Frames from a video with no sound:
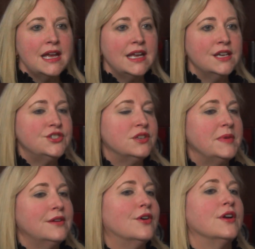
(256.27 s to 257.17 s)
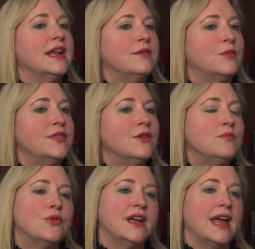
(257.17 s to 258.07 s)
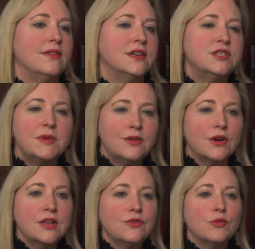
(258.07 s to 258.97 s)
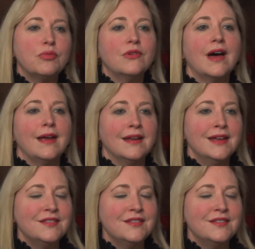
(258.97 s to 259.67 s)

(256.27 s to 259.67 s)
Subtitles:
Kids should be learning when they're in pre-K. They should be learning through play.